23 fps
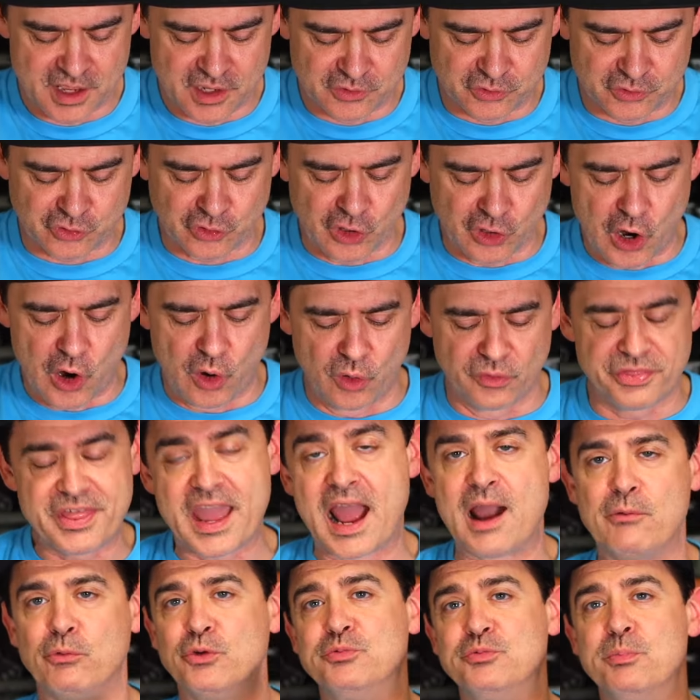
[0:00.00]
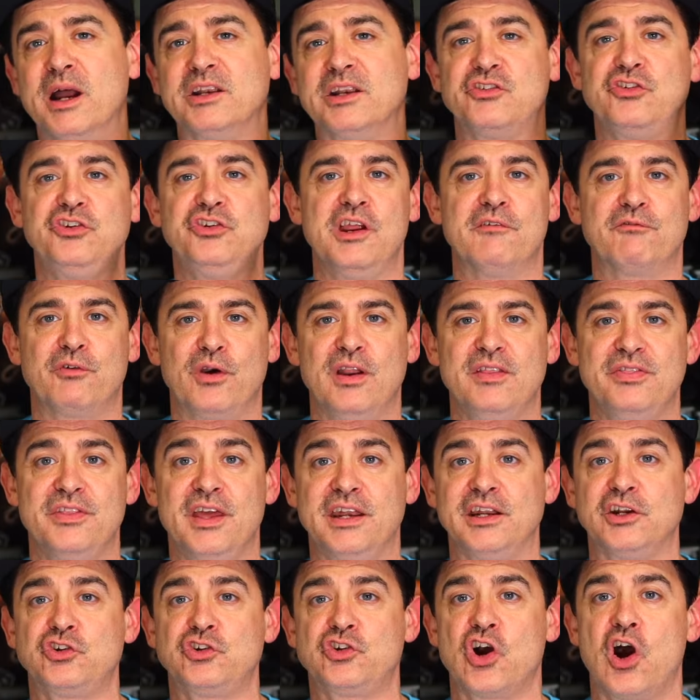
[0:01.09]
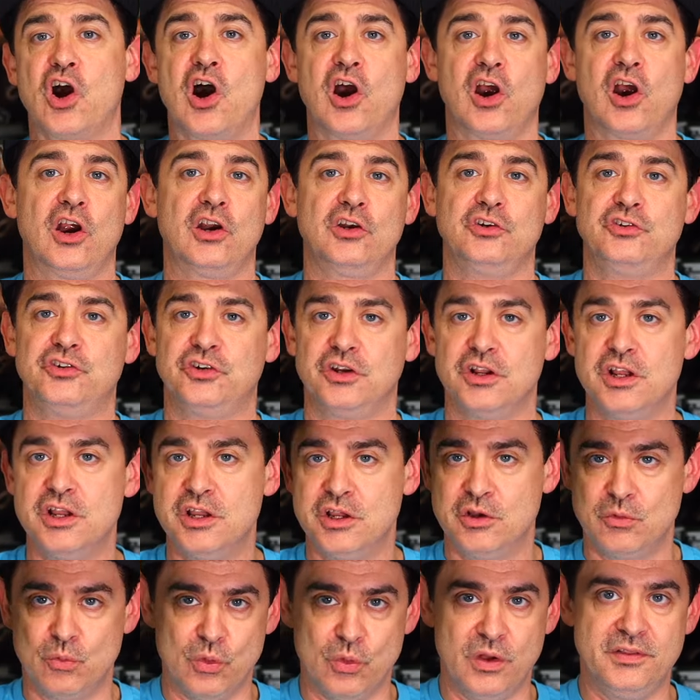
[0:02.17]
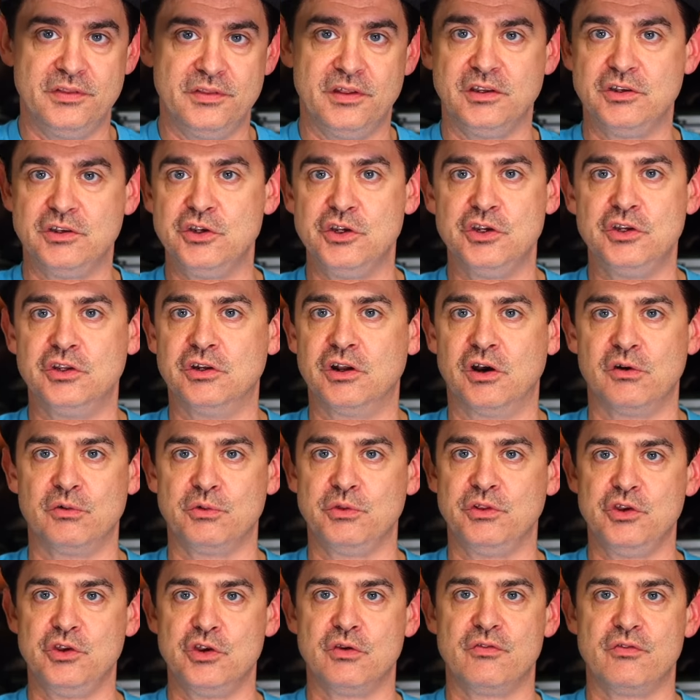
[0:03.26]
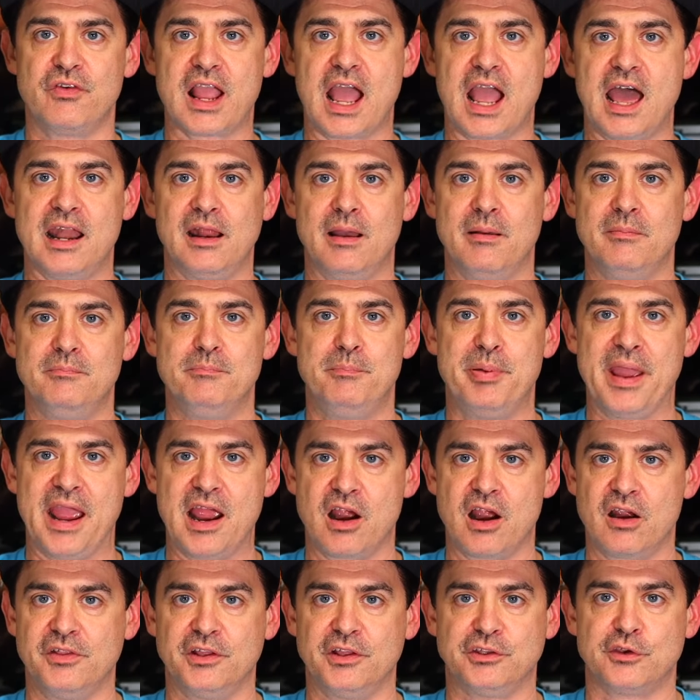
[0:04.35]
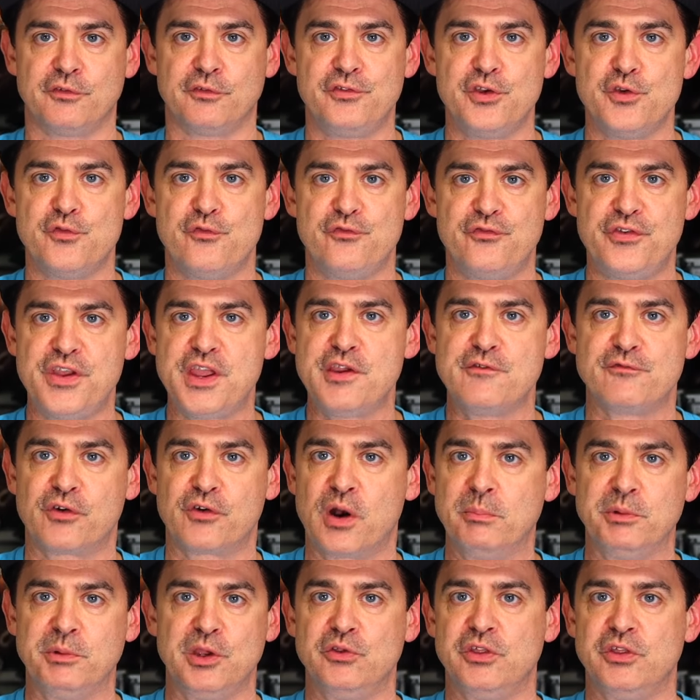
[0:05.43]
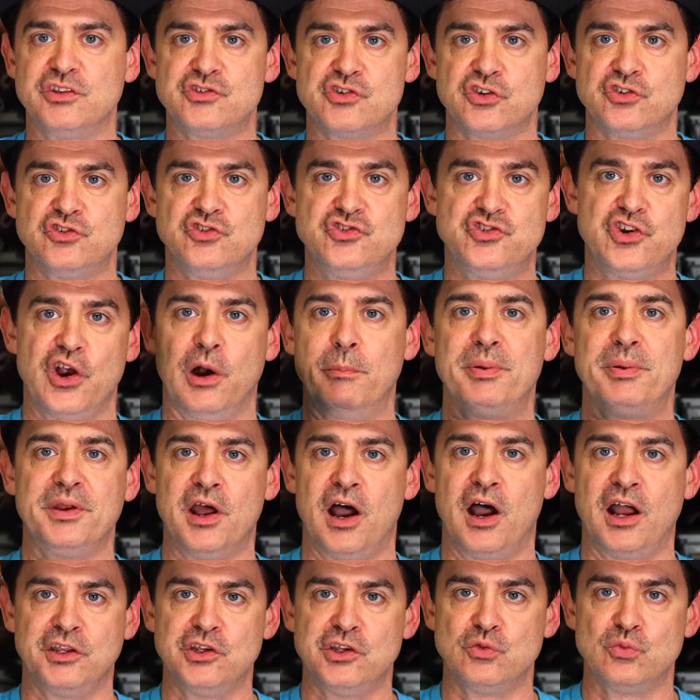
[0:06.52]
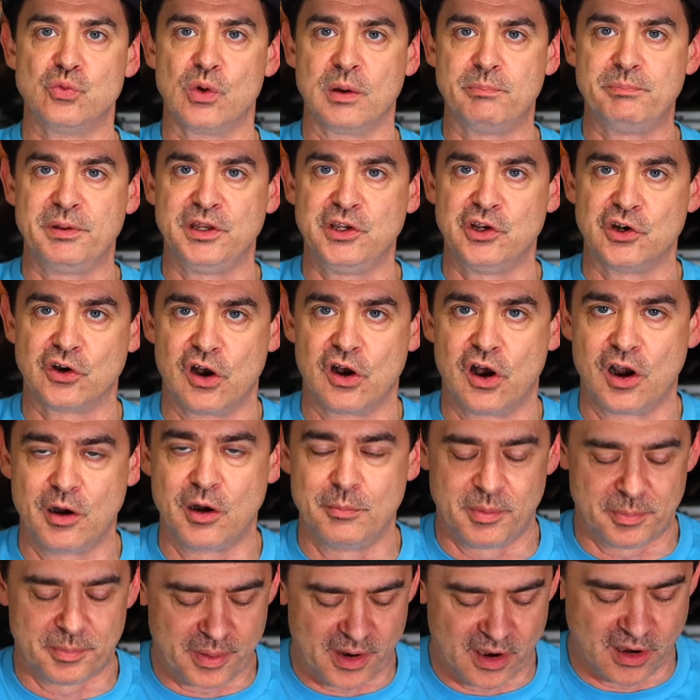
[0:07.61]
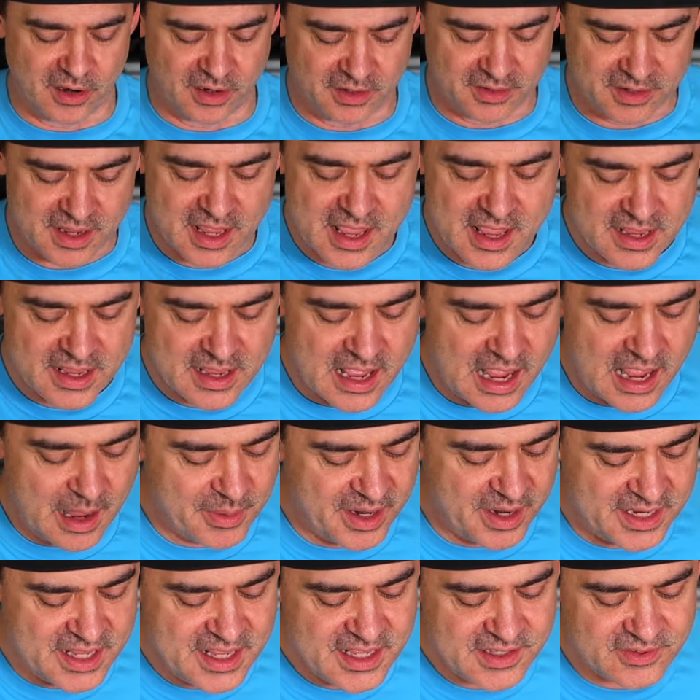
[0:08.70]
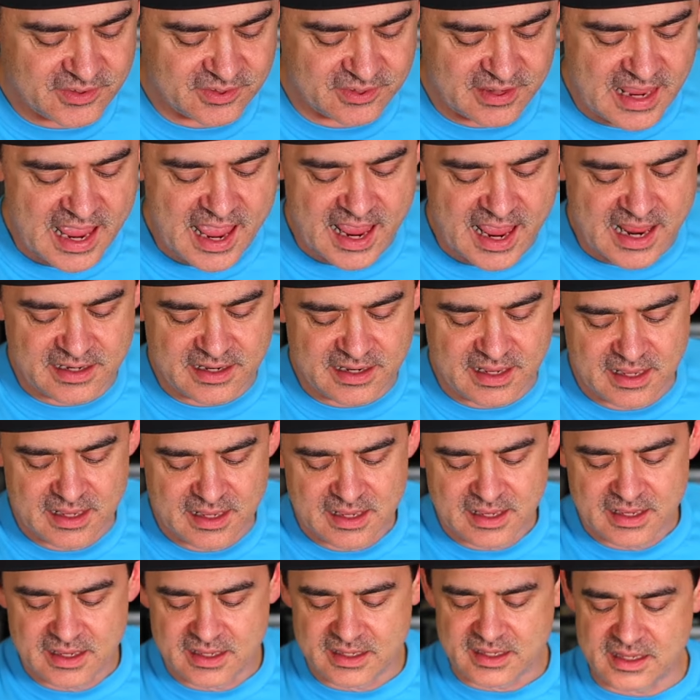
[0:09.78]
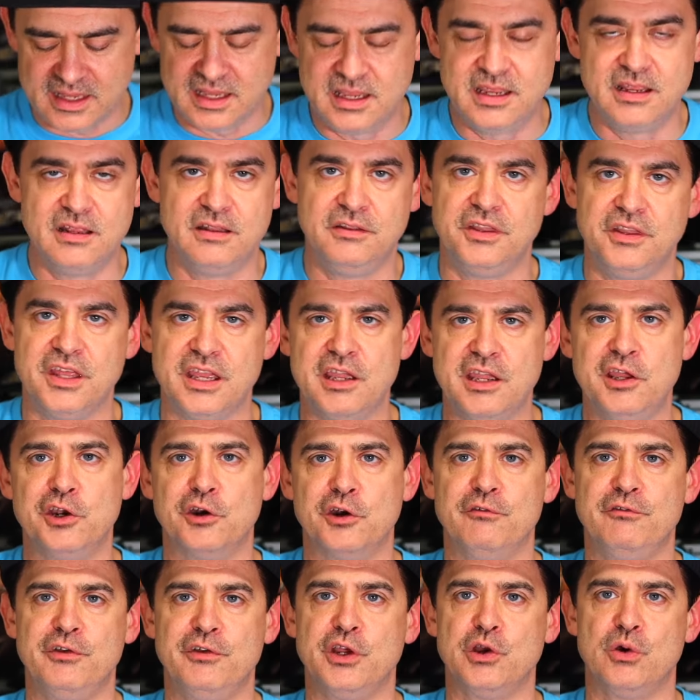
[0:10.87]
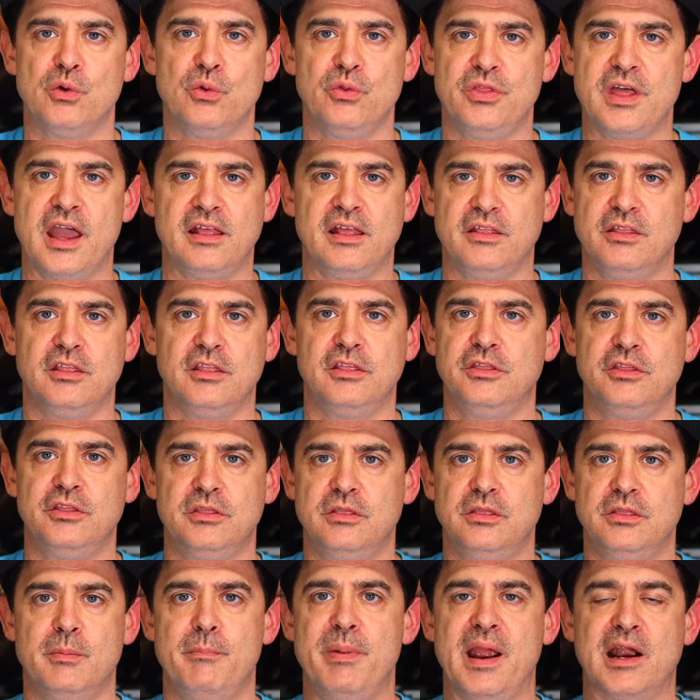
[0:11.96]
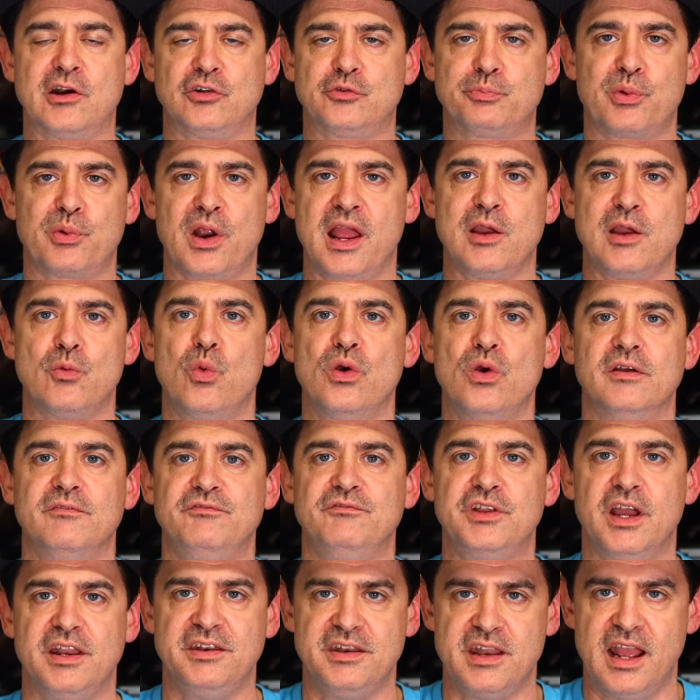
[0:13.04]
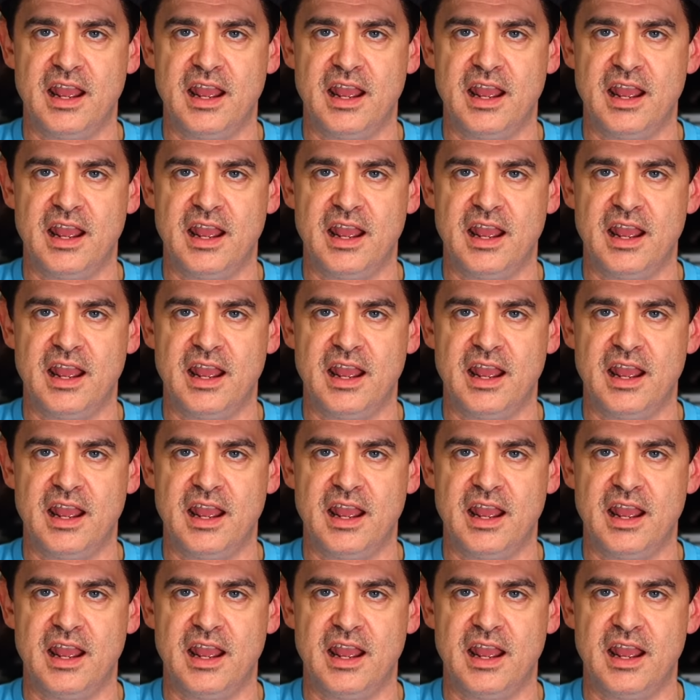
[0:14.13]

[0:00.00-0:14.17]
So that was much different than a charge when, you know, you've got a bear that's a few feet from you that's just jumping on you, ripping your arm apart. I mean, he said in the interview that the bear spray would have done